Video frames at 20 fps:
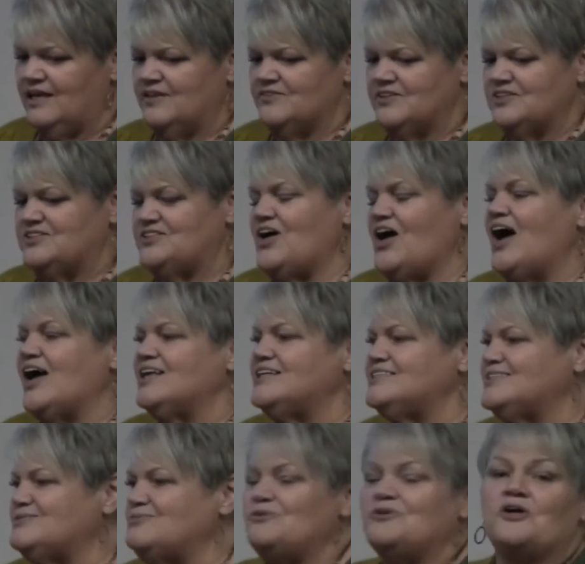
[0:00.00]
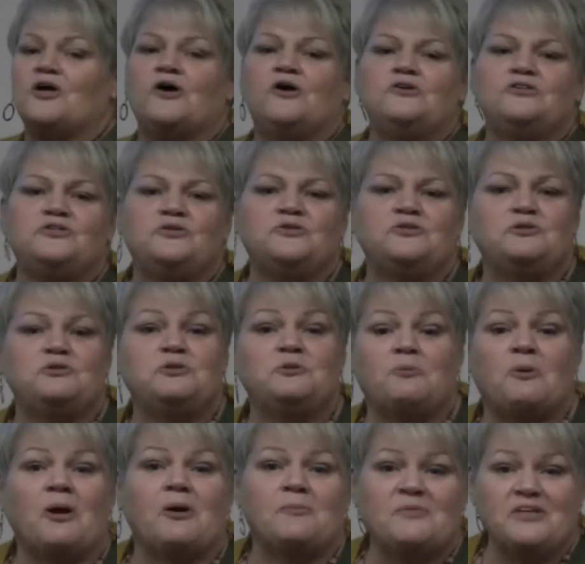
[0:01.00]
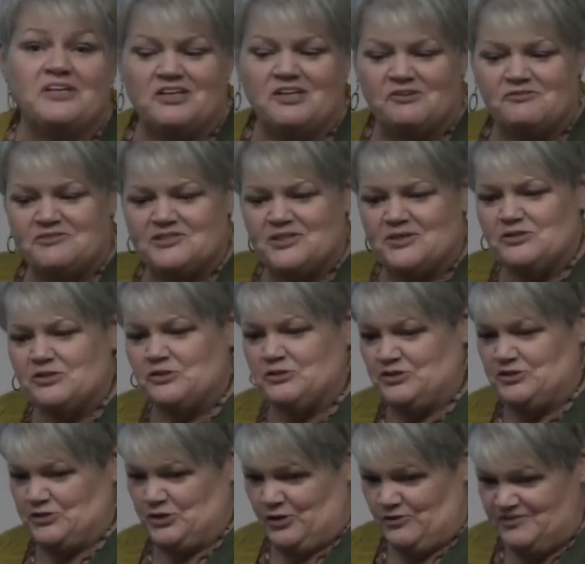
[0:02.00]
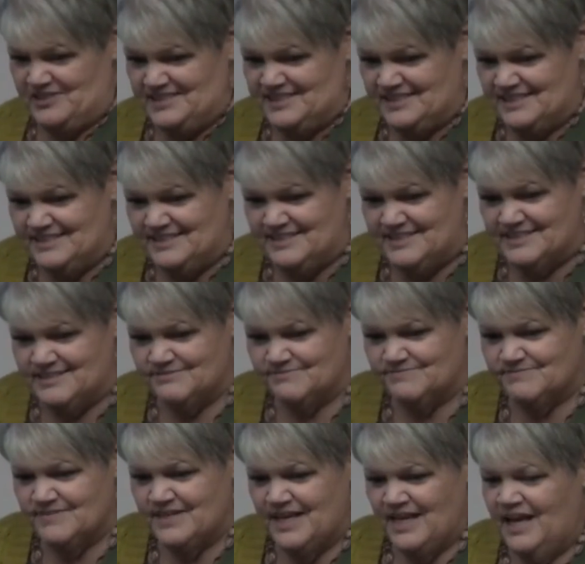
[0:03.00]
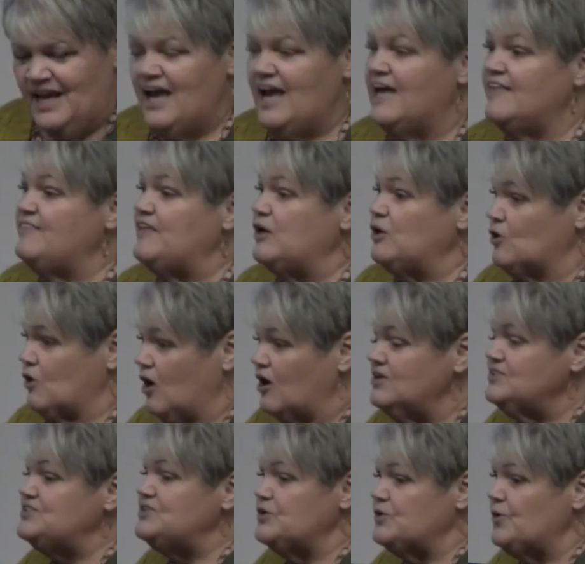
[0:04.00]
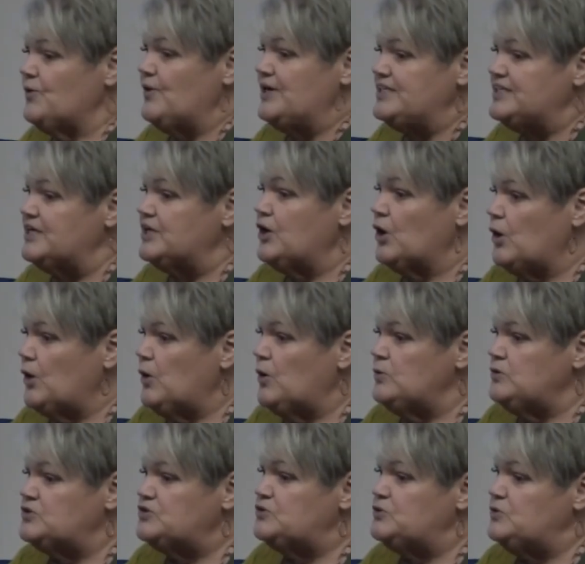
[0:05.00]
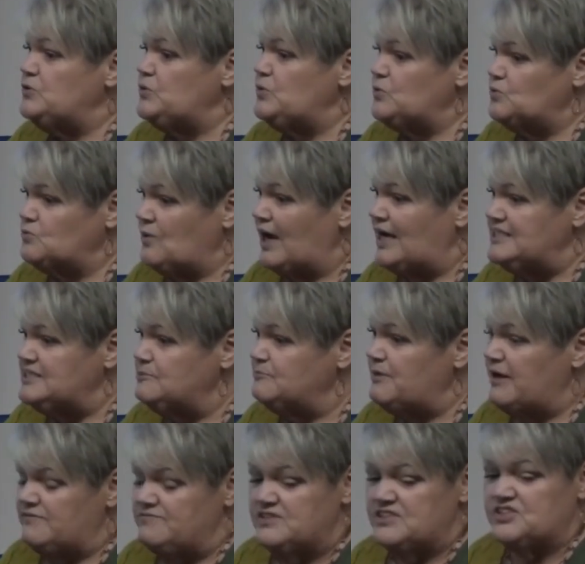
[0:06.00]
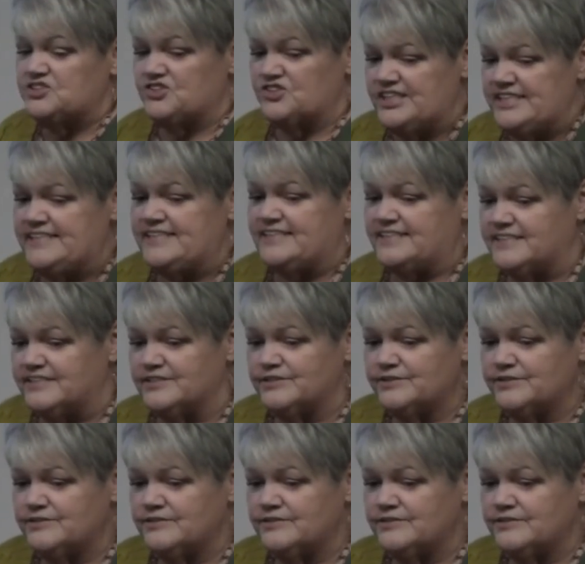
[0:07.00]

The socks will go to the Department of Social Services, and they are also going to go to Rise Above the Streets.